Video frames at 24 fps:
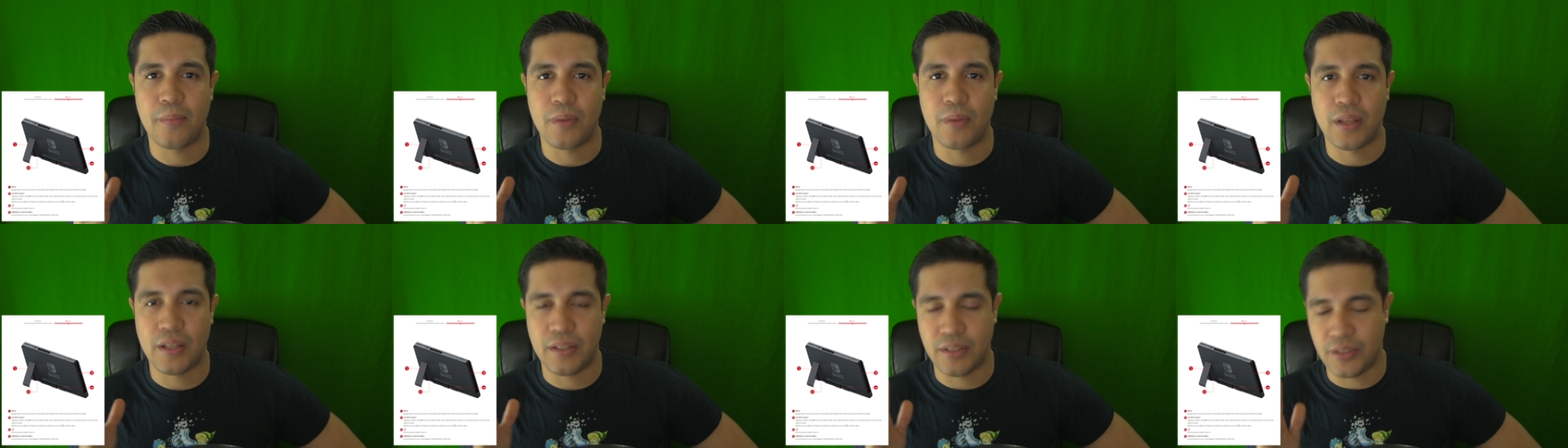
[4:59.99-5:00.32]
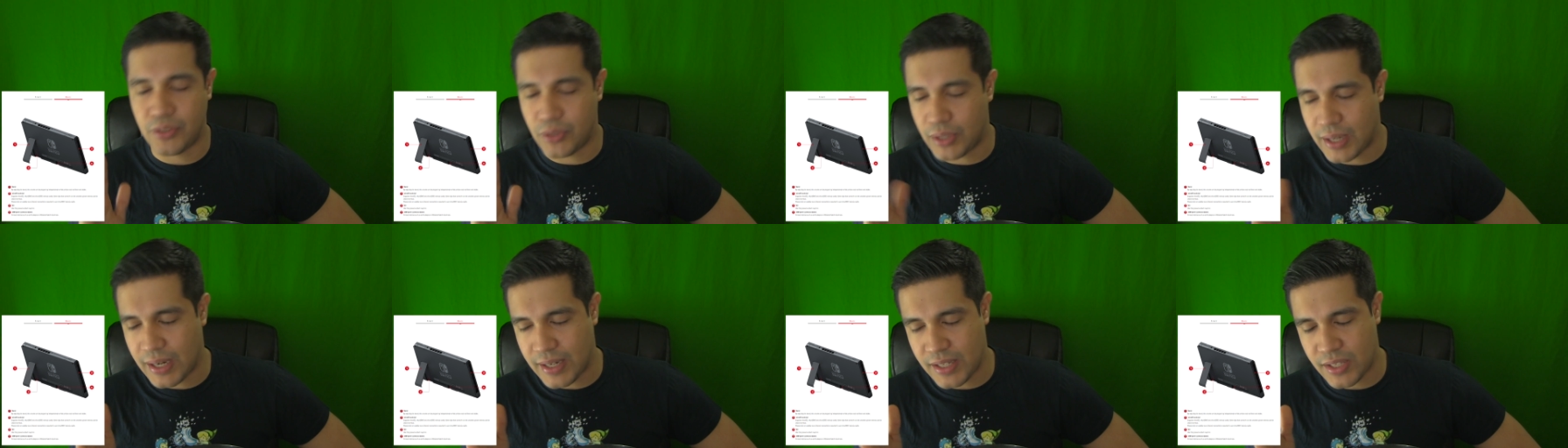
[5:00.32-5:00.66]

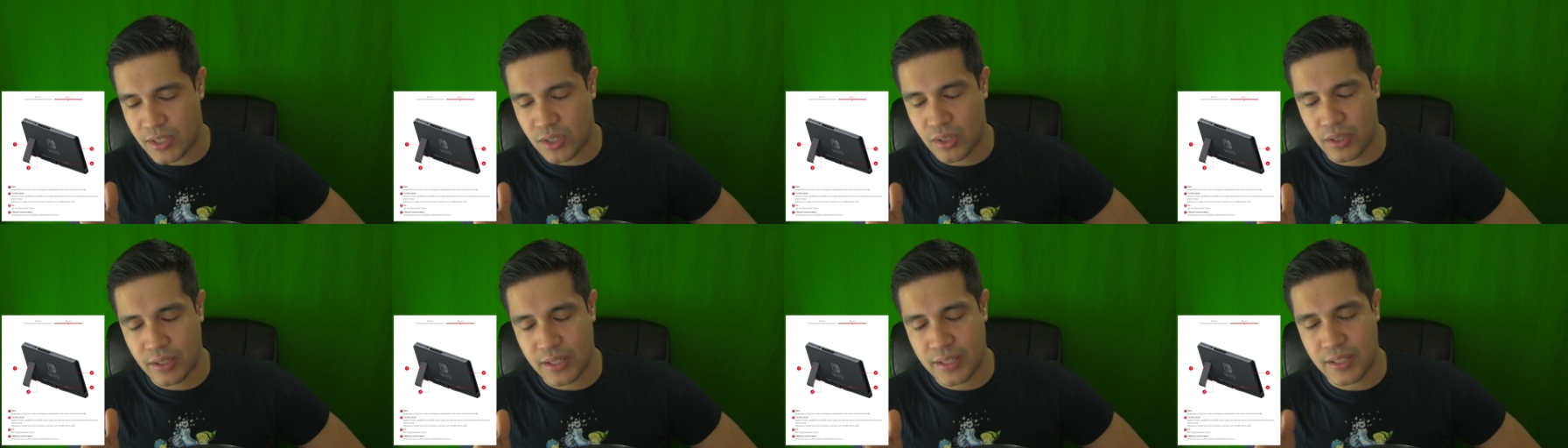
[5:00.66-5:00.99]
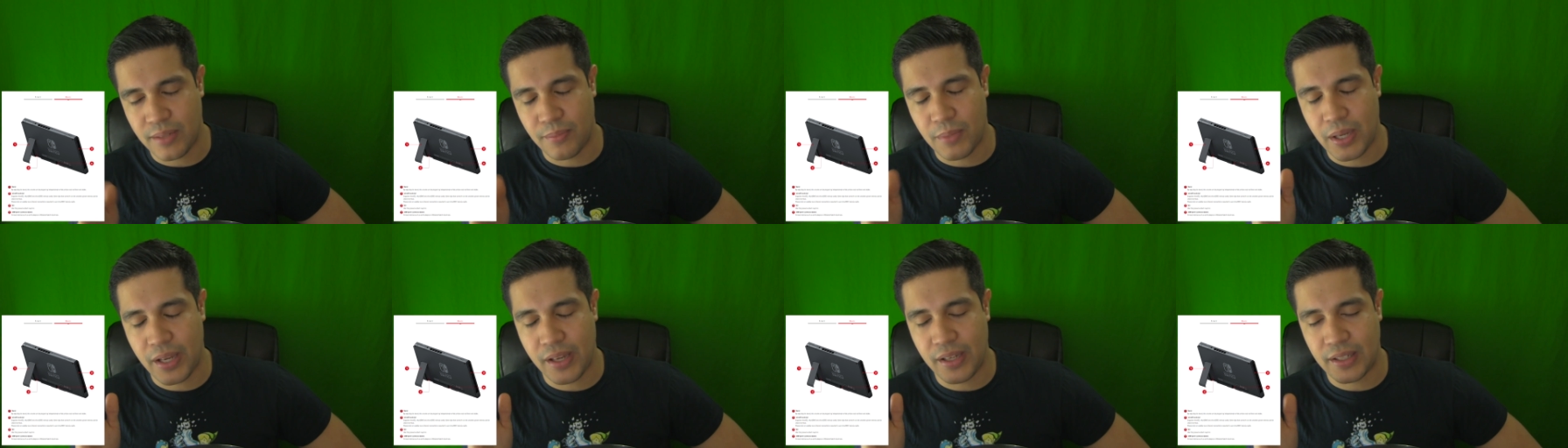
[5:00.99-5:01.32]
You guys saw this
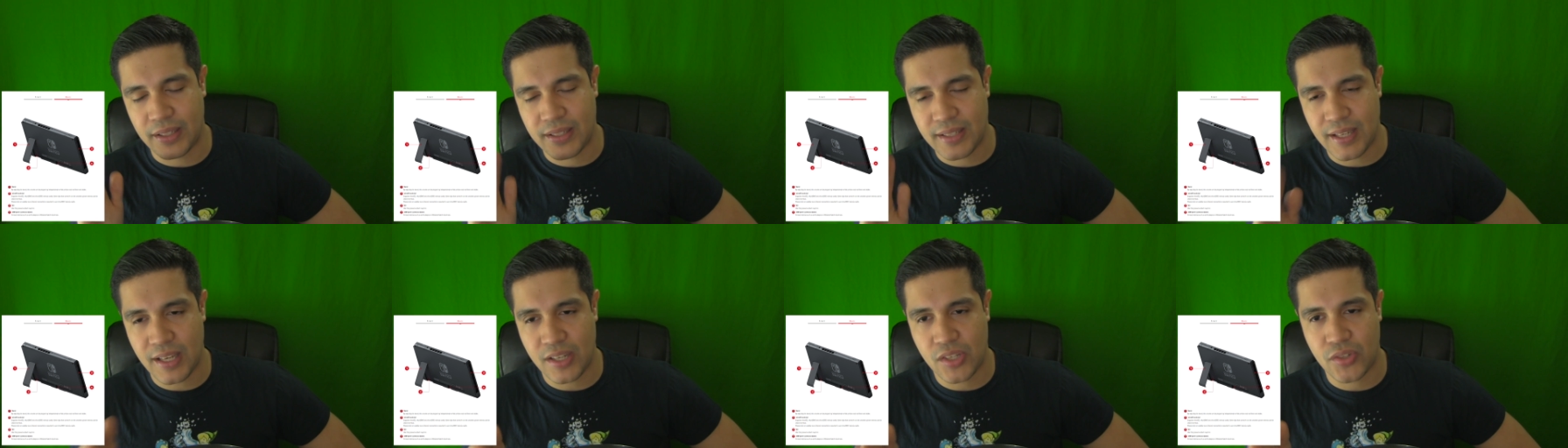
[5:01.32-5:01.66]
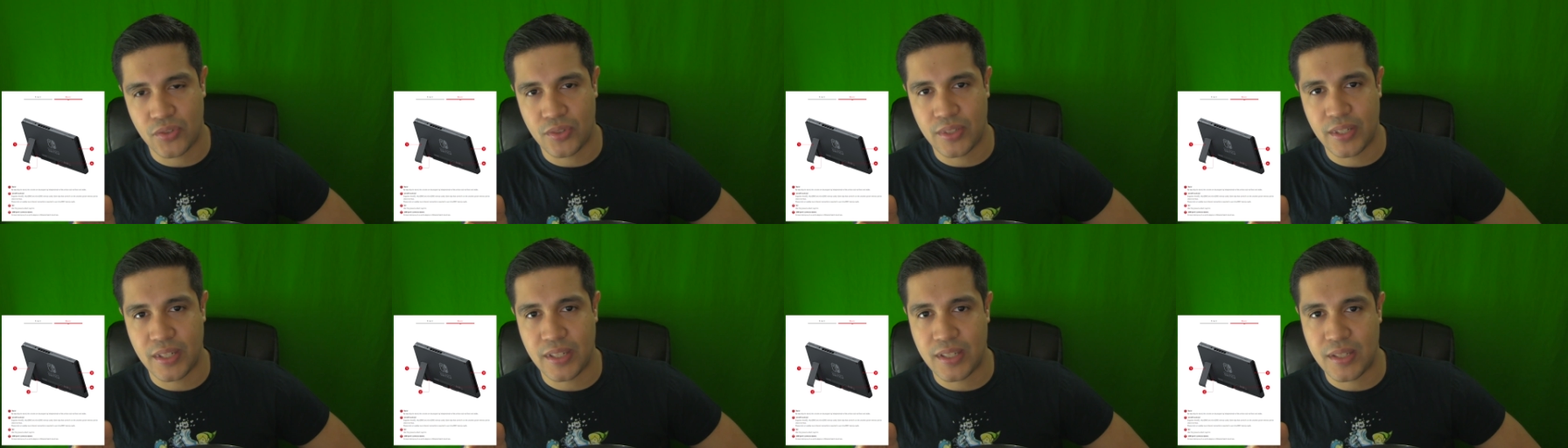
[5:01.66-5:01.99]
in my
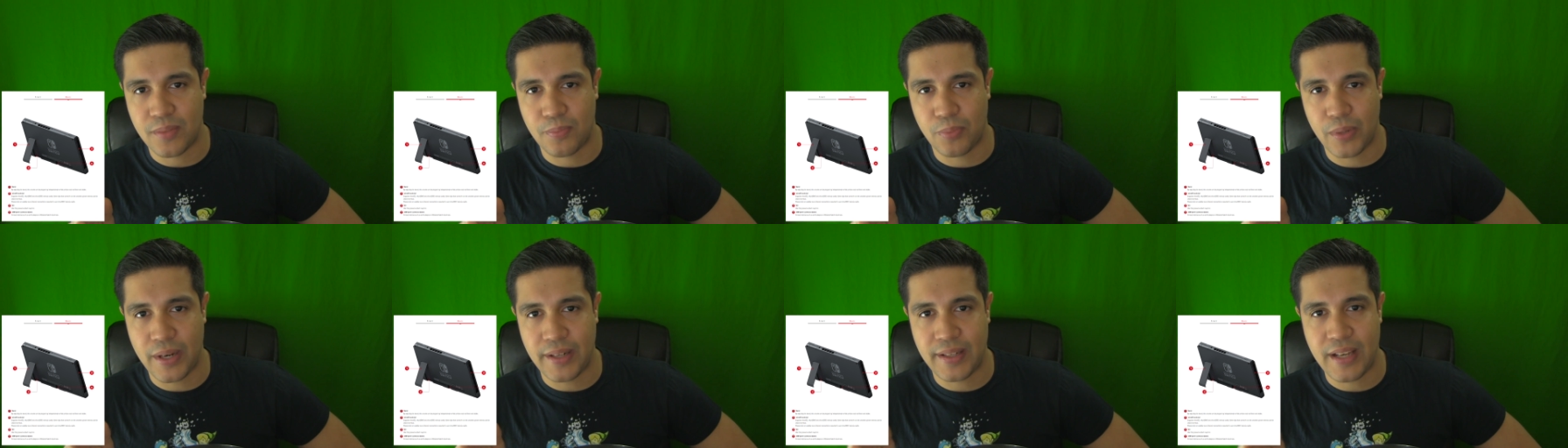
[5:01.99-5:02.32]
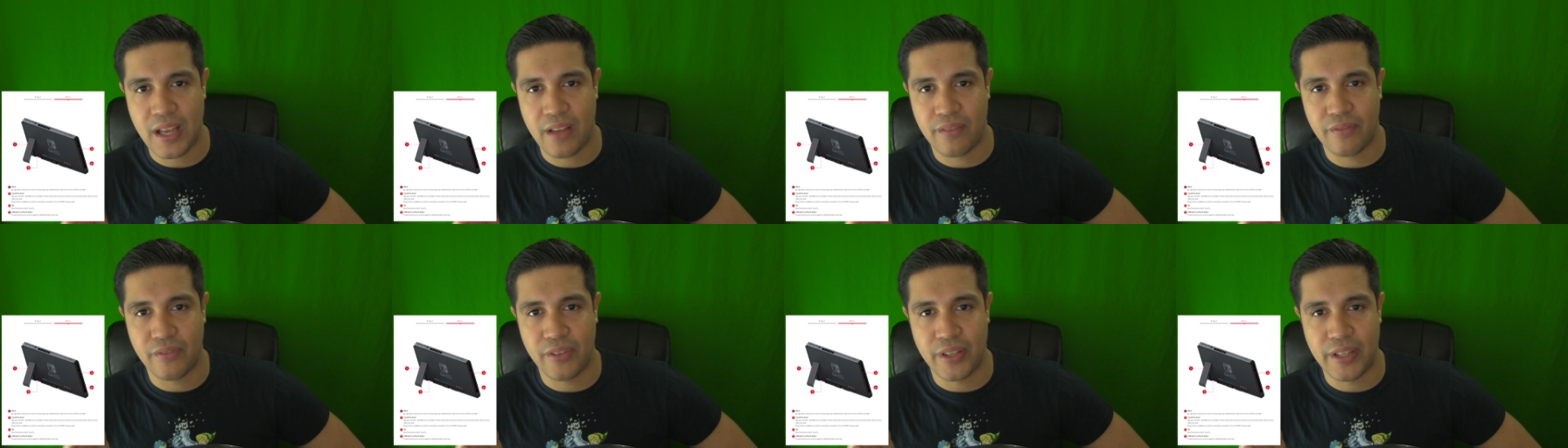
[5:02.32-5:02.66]
accessories
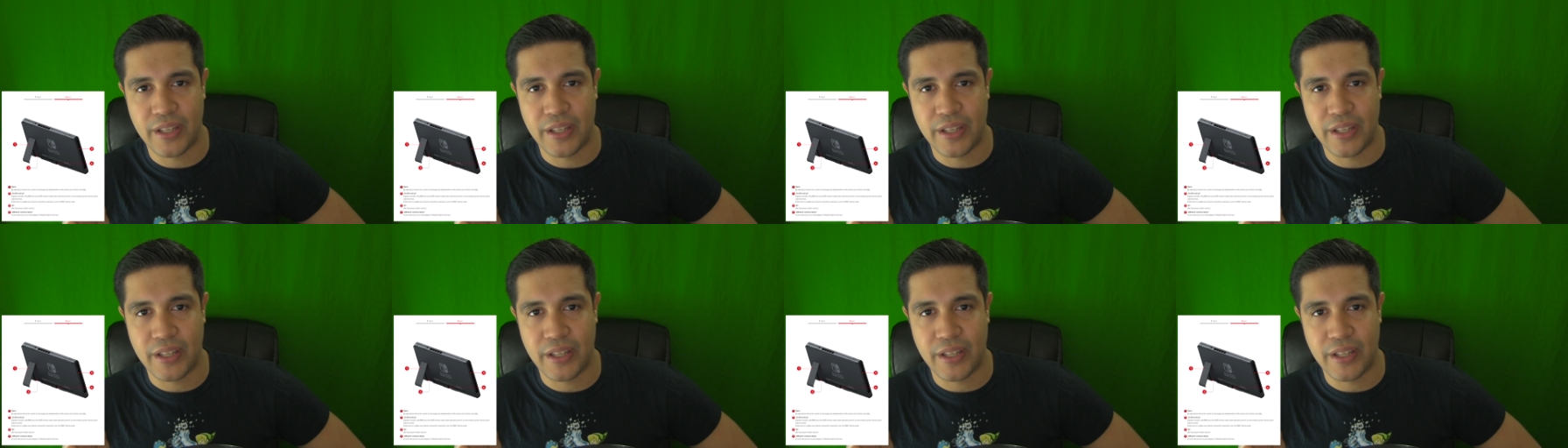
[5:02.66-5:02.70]
breakdown